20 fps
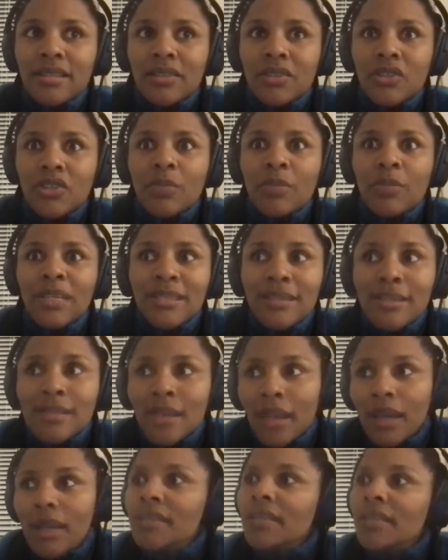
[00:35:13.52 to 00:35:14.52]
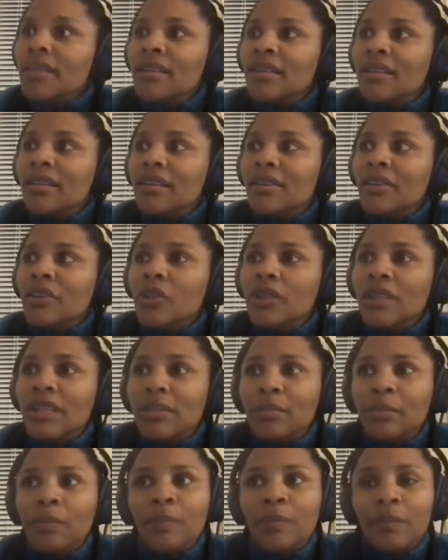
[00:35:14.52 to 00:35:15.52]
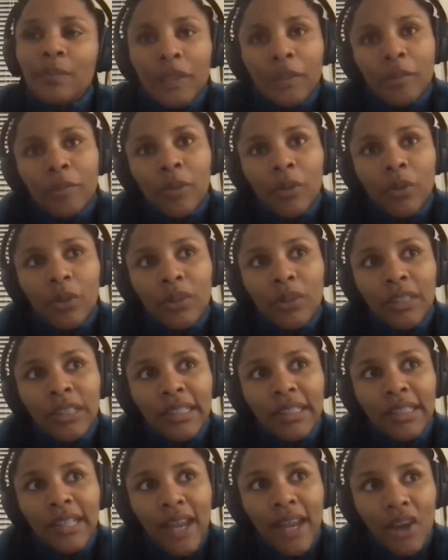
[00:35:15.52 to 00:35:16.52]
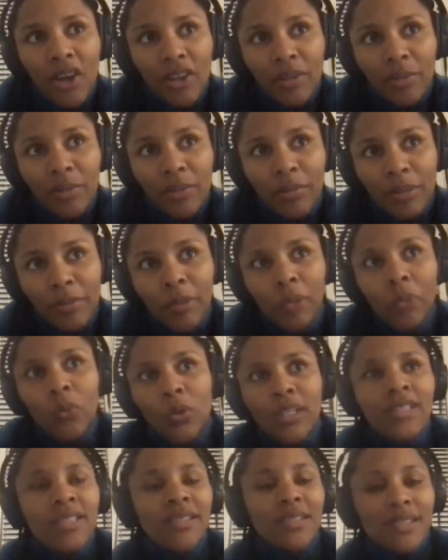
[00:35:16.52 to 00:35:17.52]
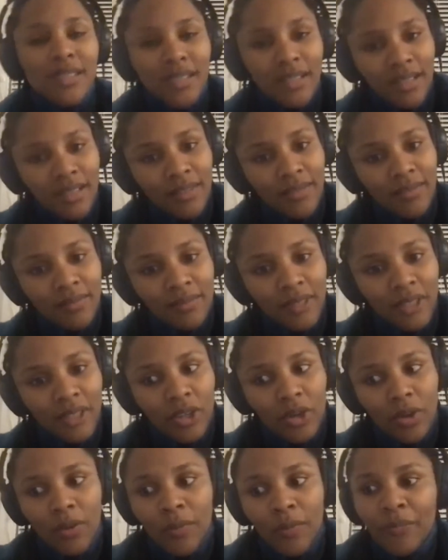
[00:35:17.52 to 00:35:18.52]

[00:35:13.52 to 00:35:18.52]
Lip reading: to be seen. You need people that other people want to see, you know?